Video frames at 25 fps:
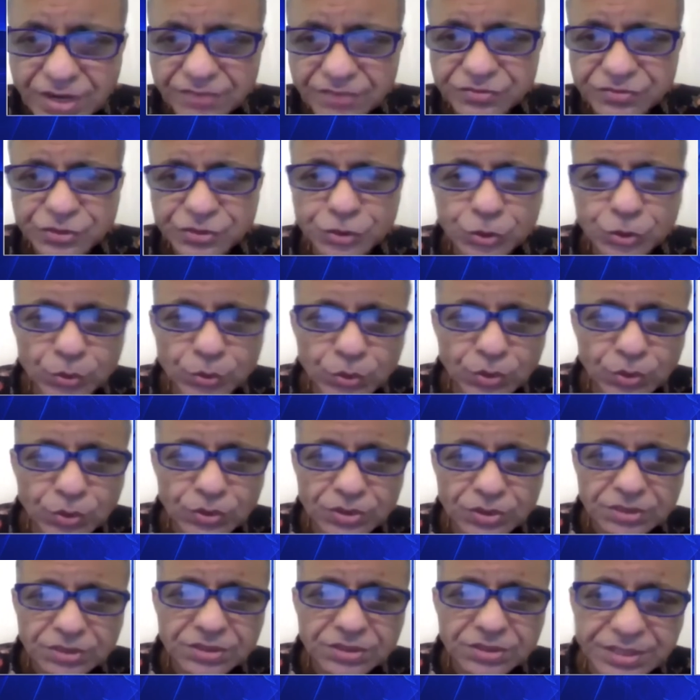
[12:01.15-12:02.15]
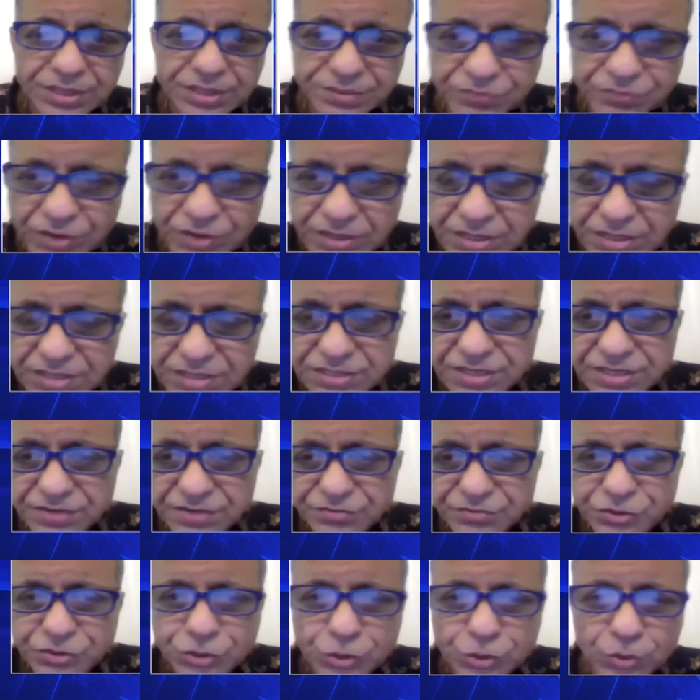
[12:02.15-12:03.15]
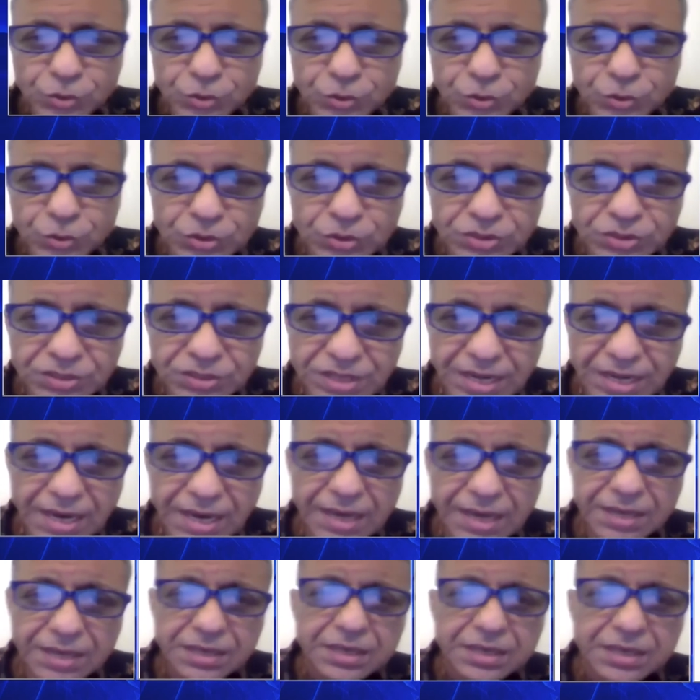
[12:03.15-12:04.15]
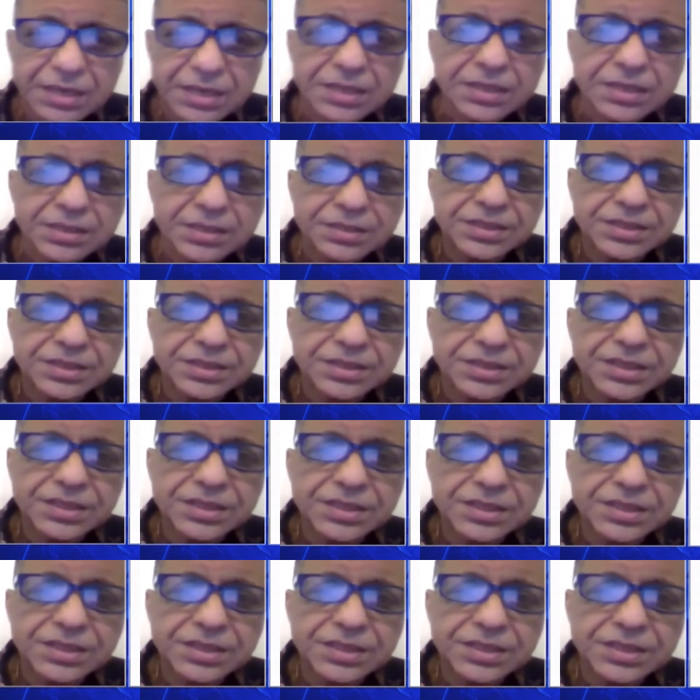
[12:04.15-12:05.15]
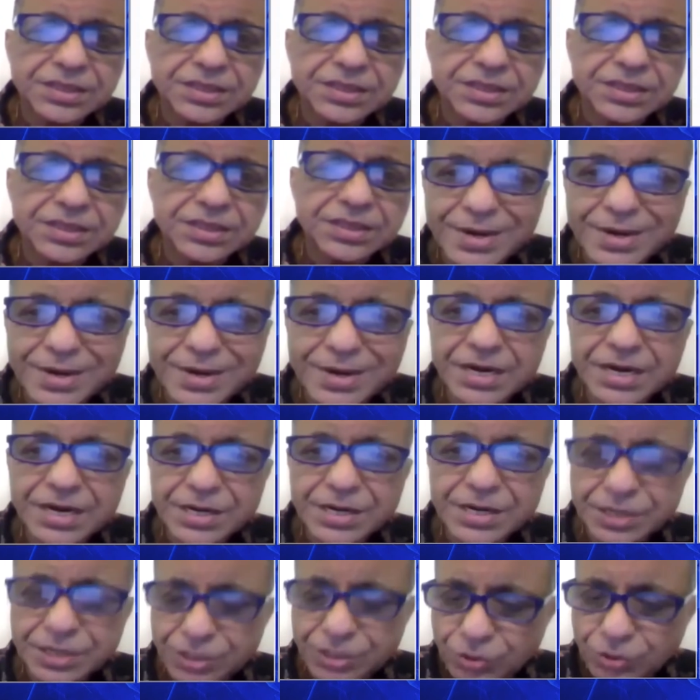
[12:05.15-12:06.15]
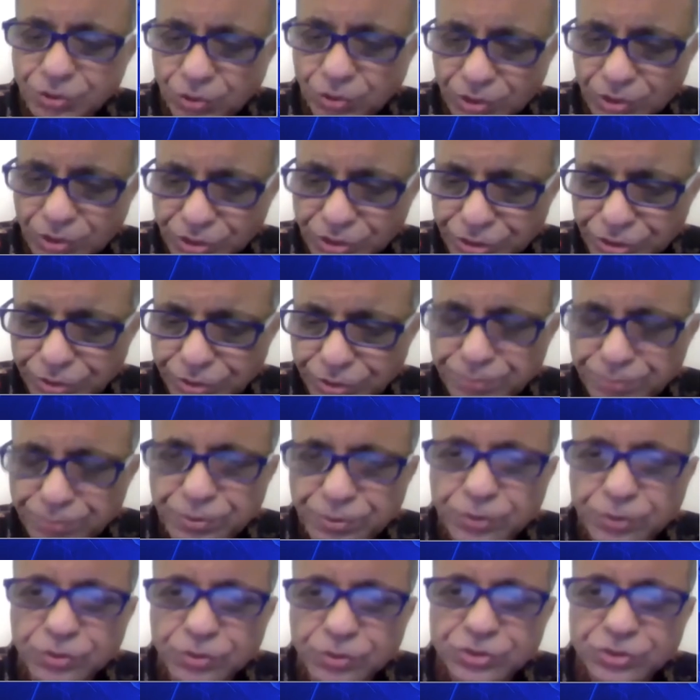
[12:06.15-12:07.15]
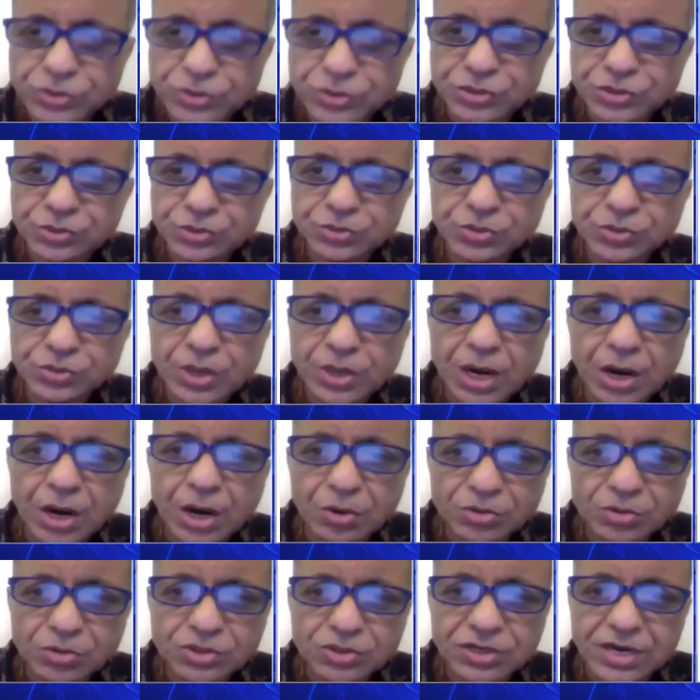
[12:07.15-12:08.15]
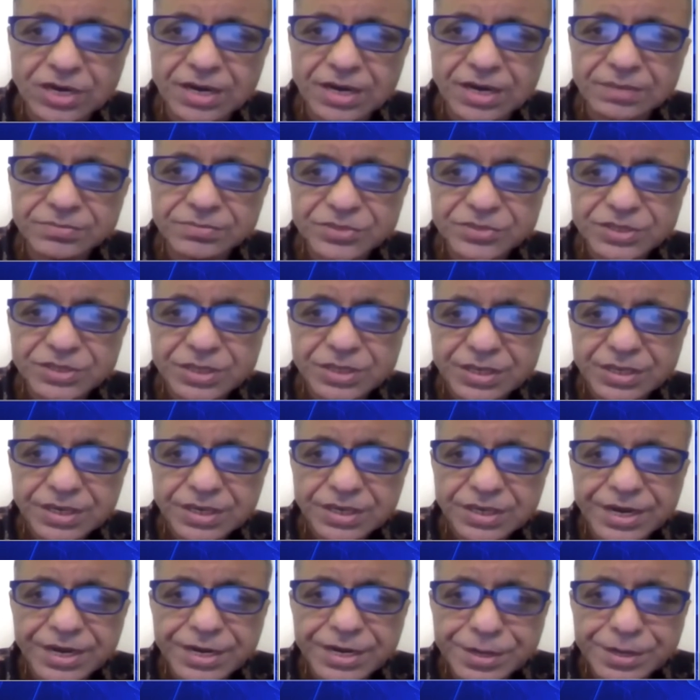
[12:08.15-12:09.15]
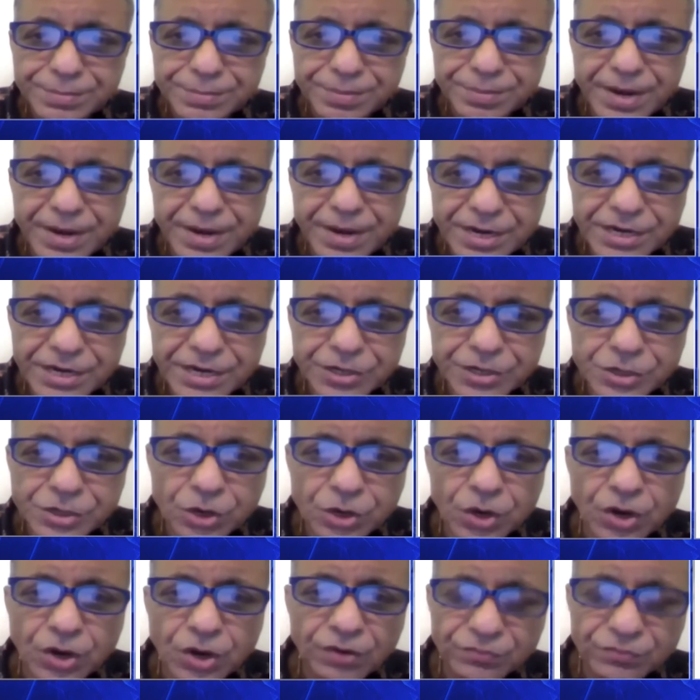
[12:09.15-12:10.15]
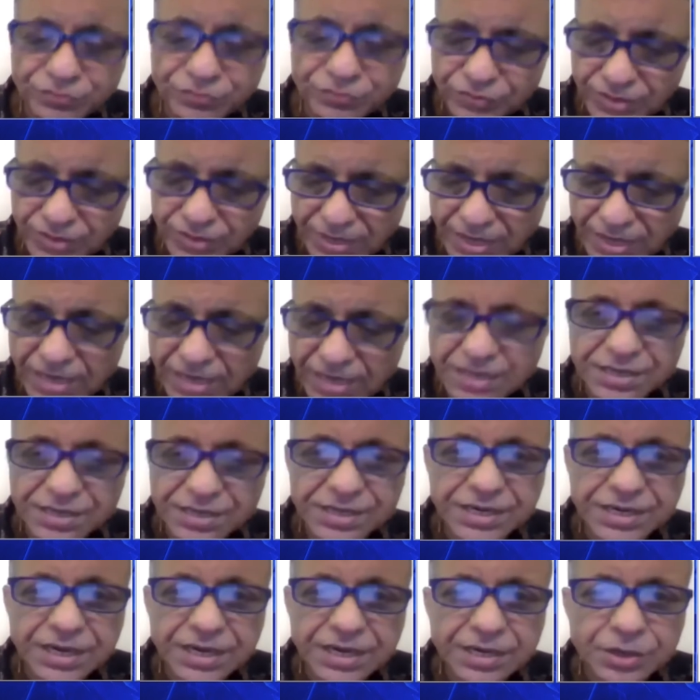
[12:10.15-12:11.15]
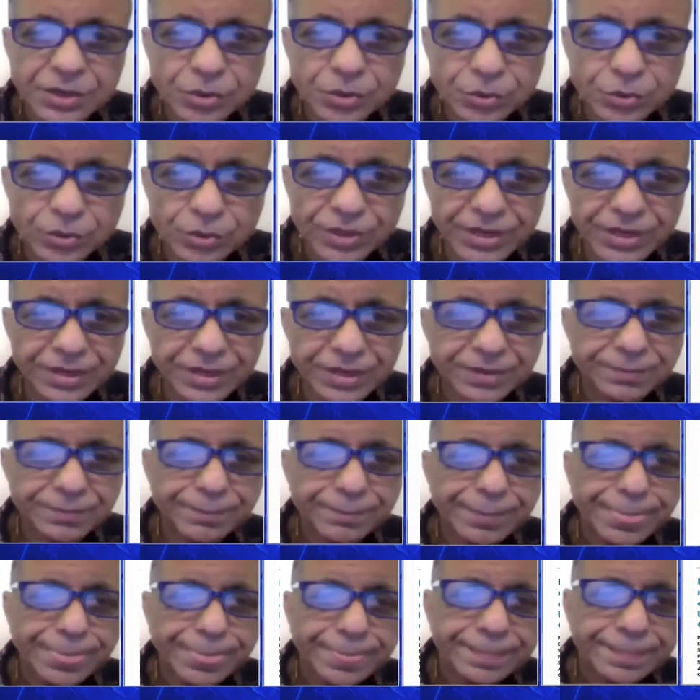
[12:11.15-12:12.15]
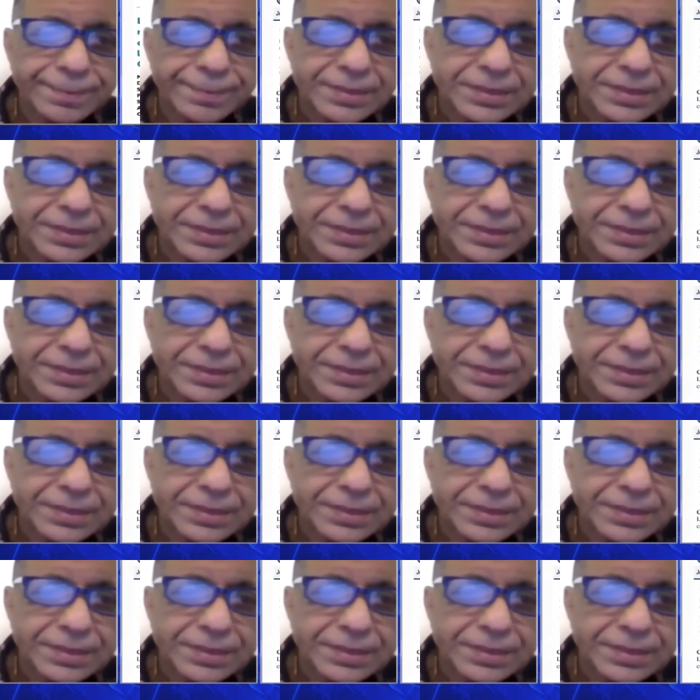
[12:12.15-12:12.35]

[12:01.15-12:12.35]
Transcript: we have shown, the workers have shown, that the LPA lowering independently contributes to outcomes independent of LDL lowering.